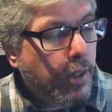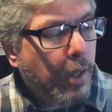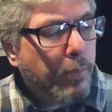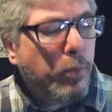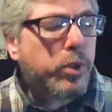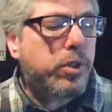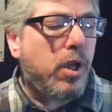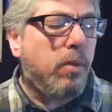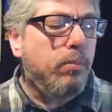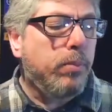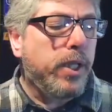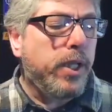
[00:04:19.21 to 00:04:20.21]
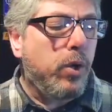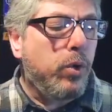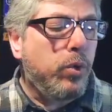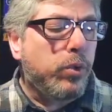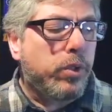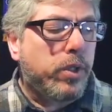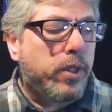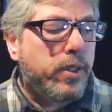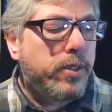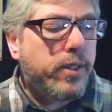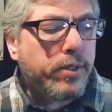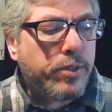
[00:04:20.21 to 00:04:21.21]
most humbly own,
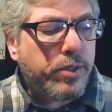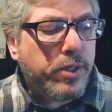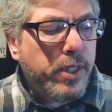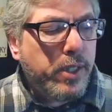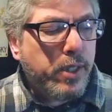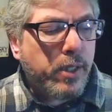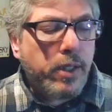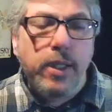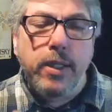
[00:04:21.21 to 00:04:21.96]
'tis dear,